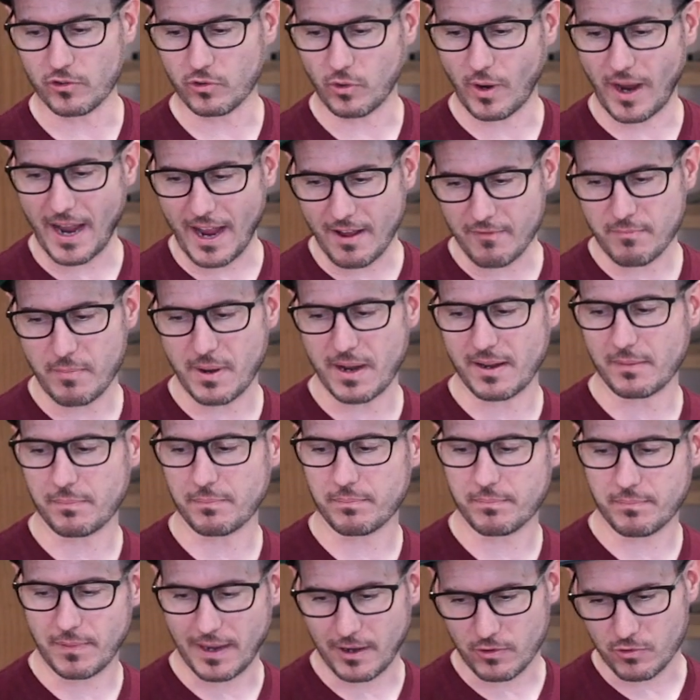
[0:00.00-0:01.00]
So I have my
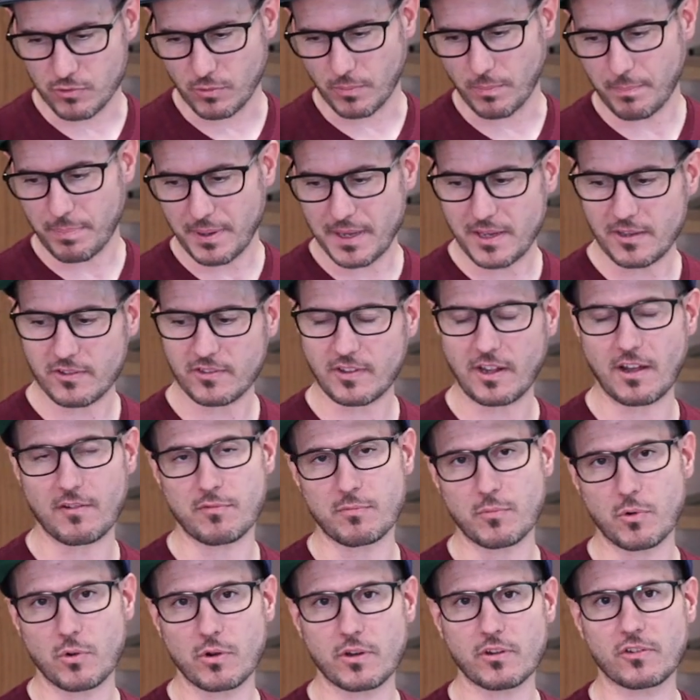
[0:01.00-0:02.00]
actual piece to have
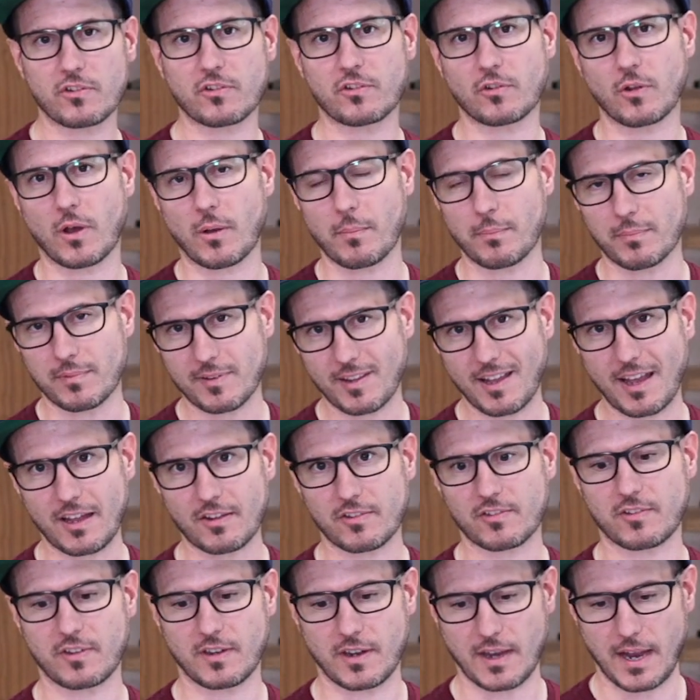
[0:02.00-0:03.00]
mortise, so I'm
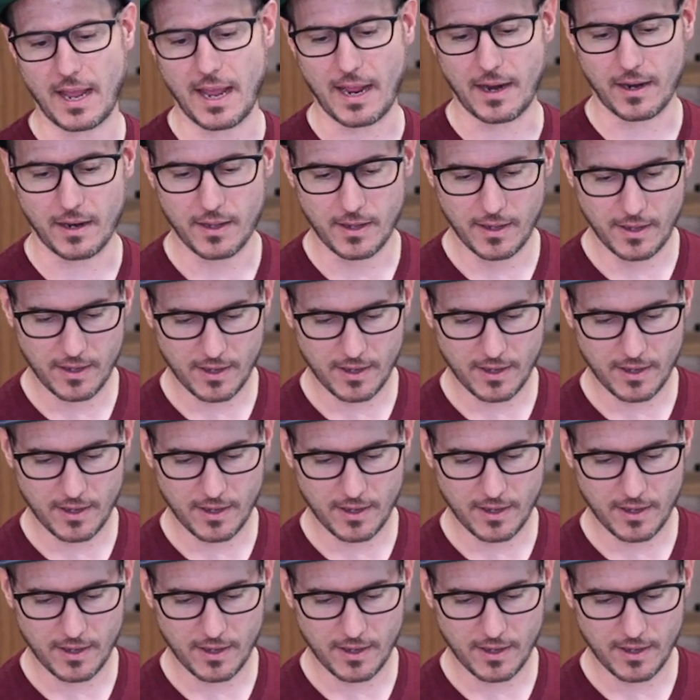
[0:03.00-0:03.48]
testing that